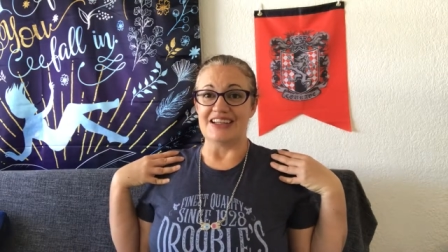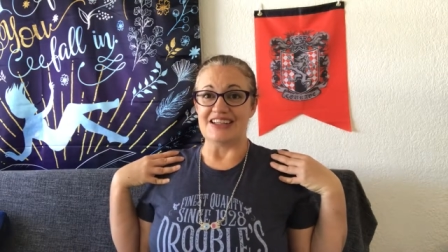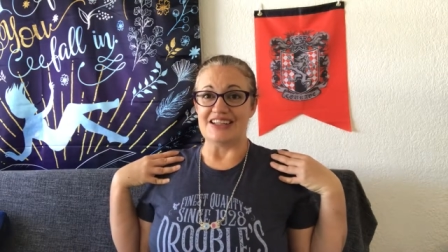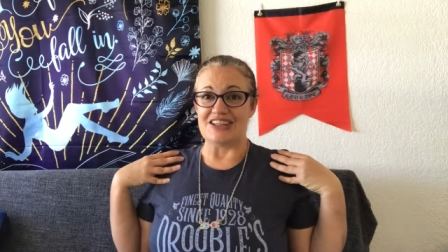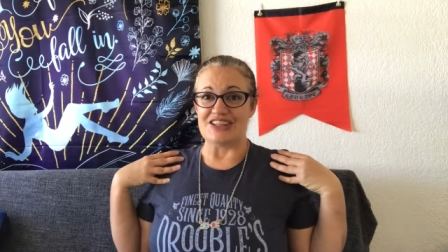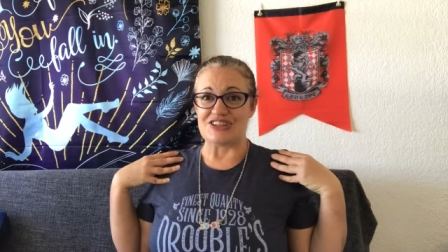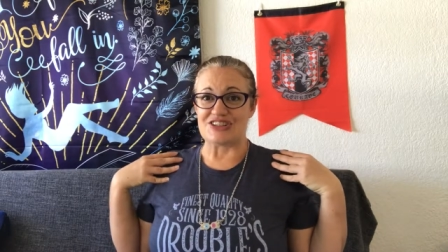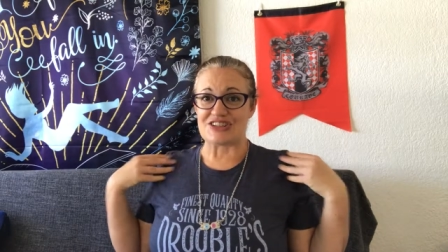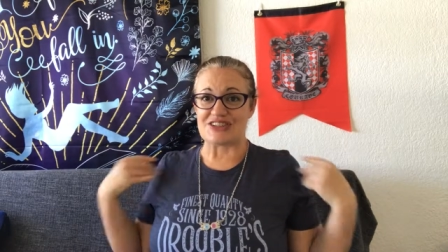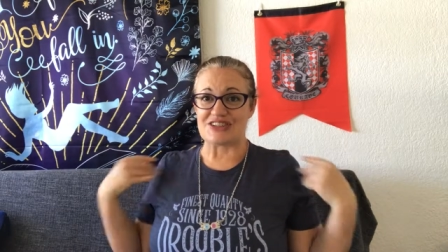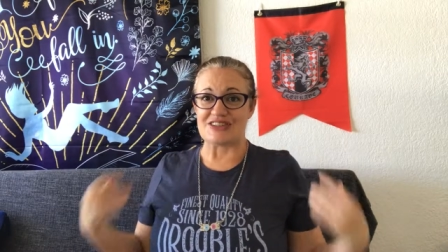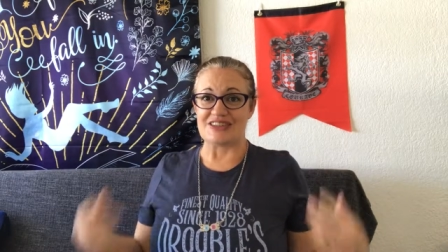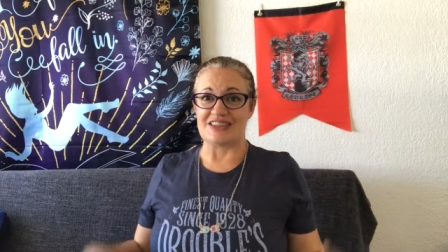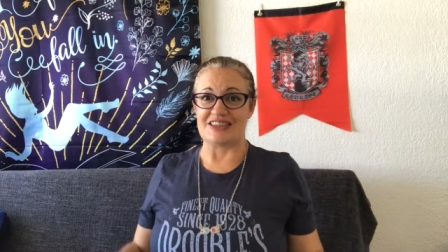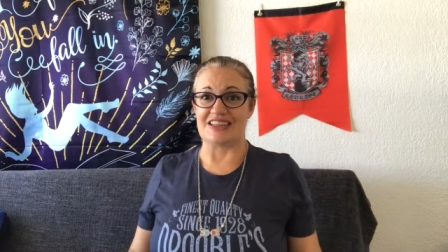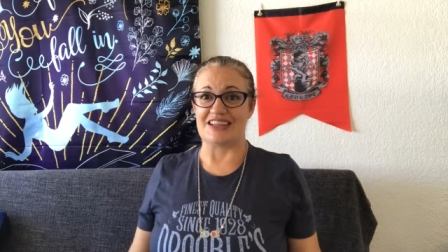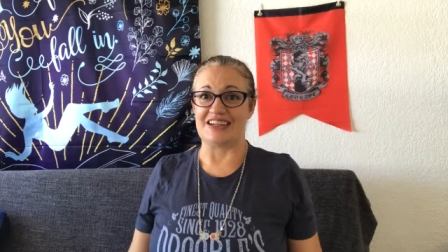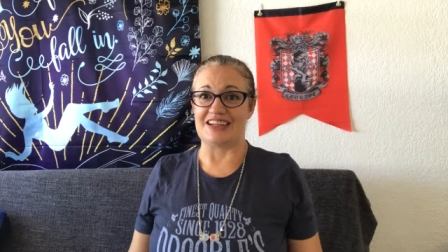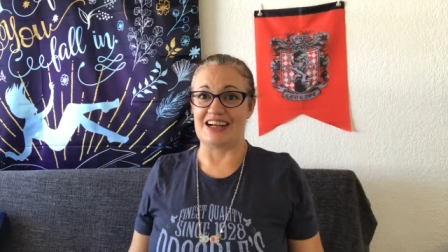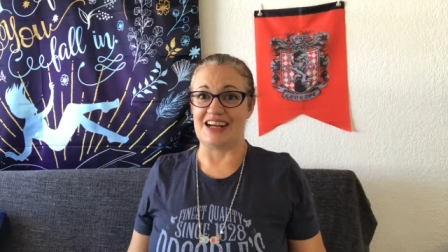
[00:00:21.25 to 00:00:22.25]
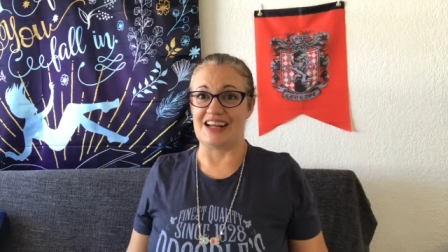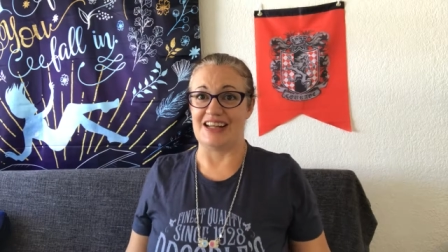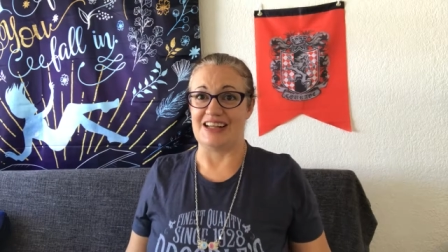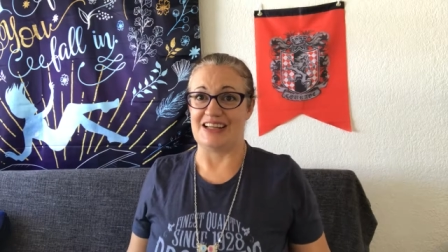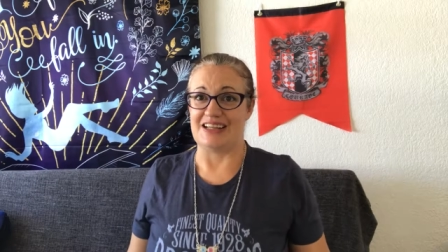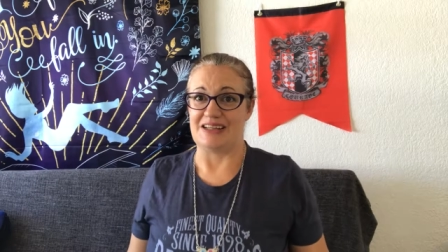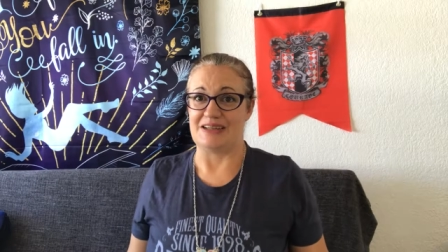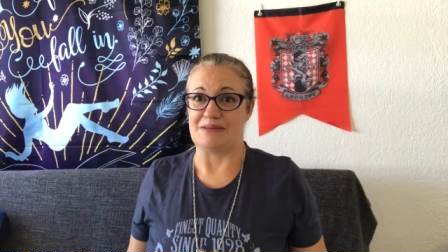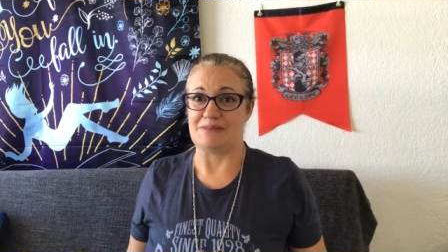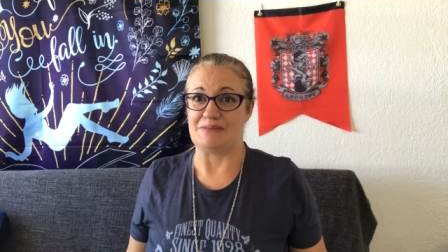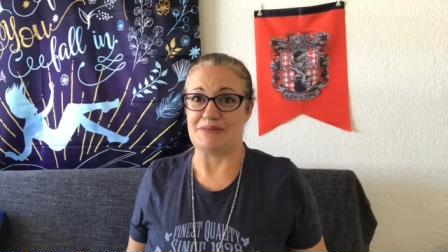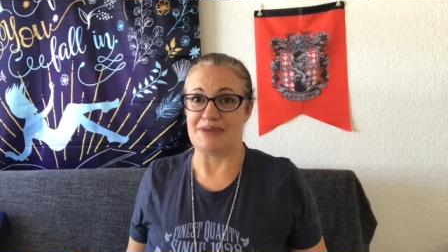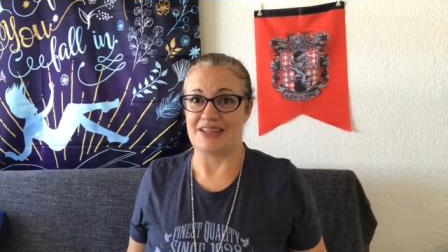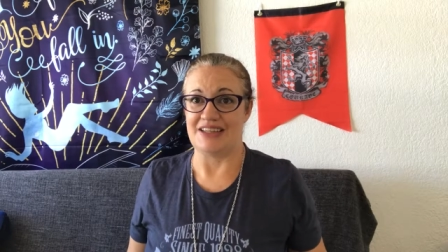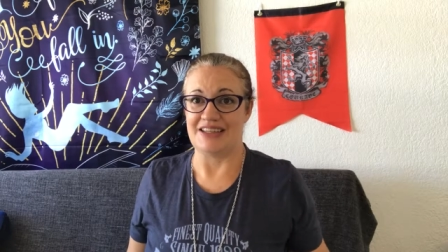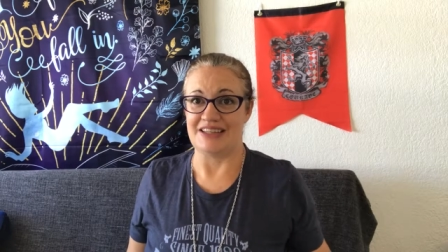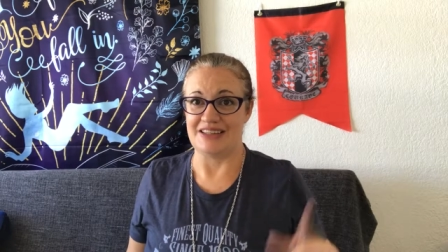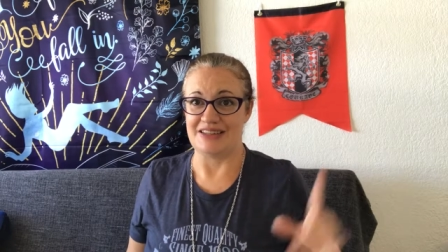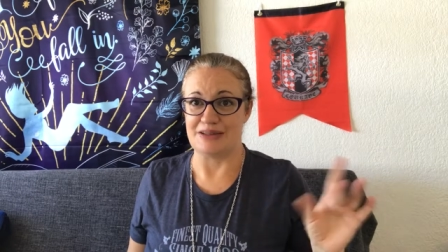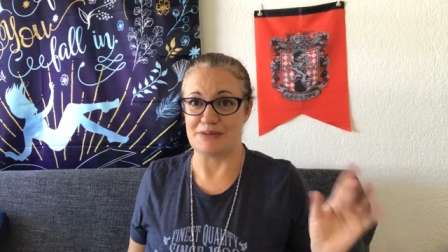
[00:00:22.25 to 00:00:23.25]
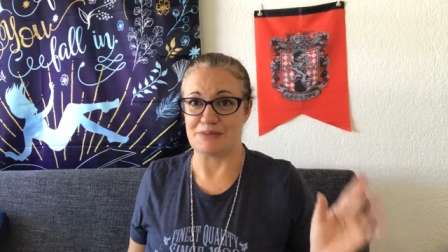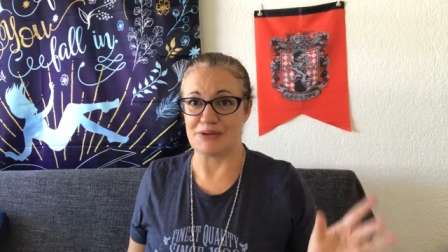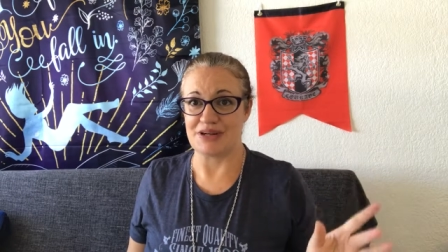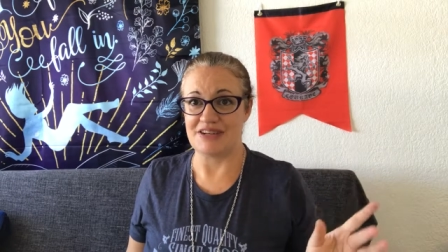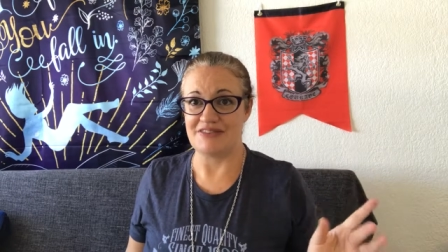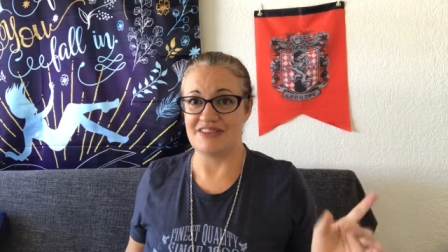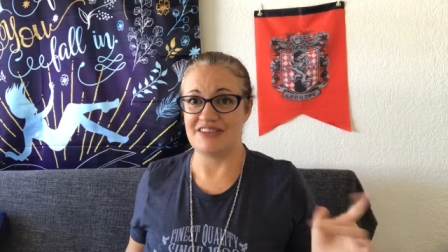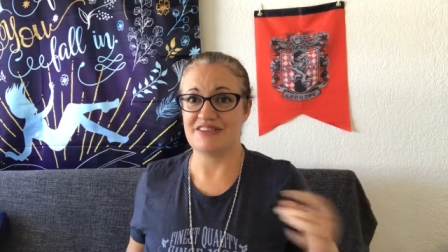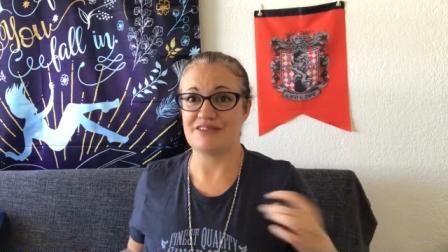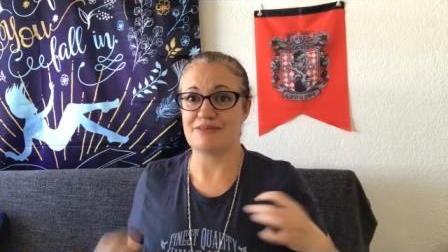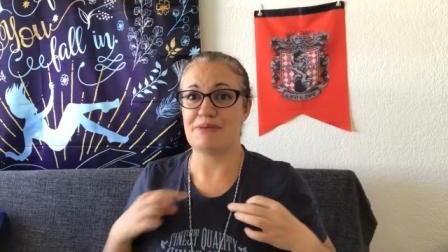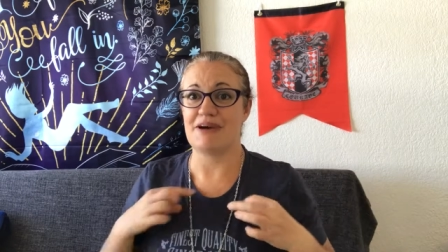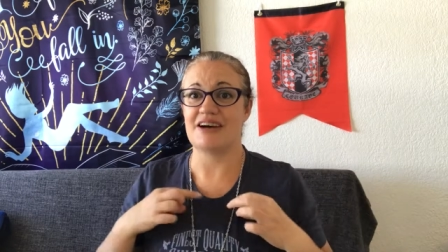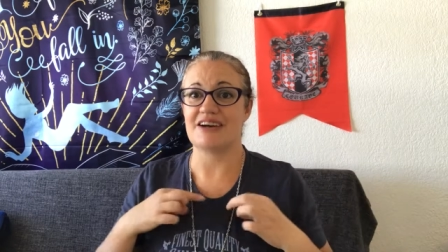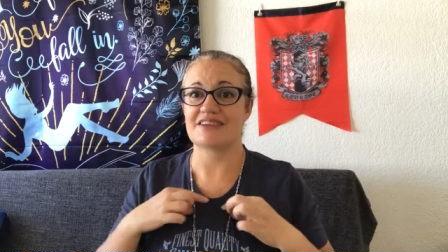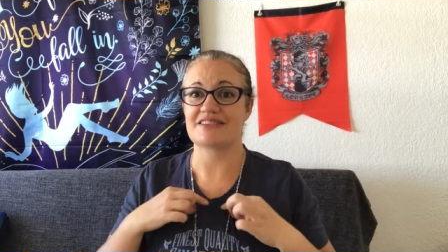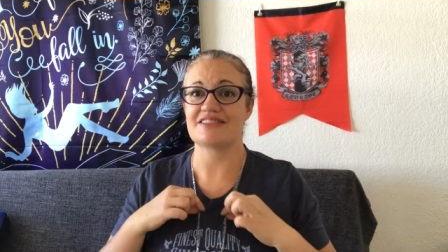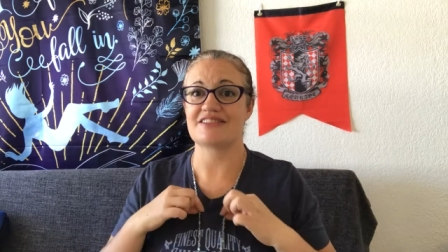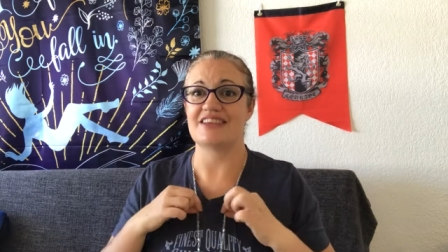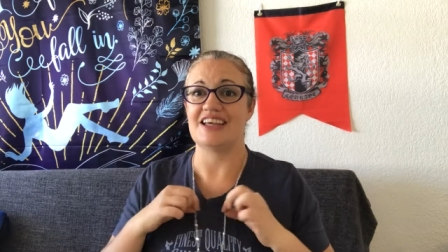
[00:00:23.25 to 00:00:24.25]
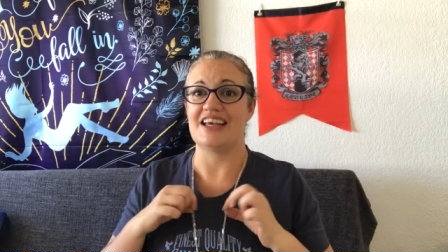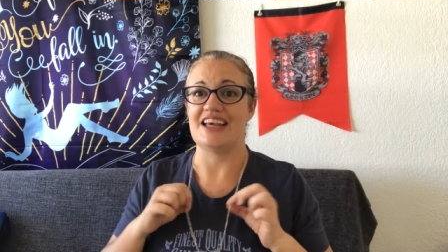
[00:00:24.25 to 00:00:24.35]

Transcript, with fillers: t-shirt that came in the previous box